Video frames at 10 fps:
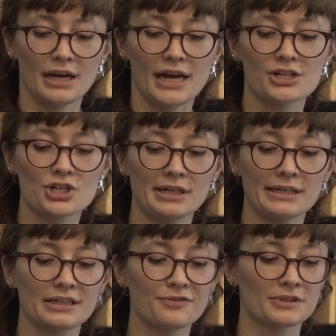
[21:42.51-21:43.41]
actually
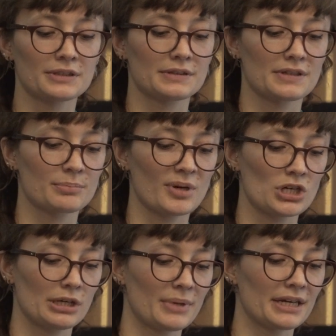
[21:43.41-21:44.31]
gifted the
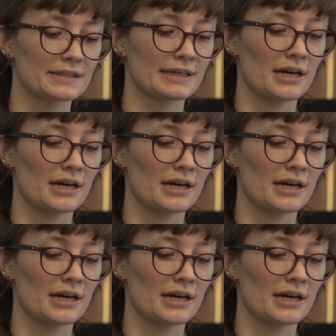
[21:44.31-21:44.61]
specially made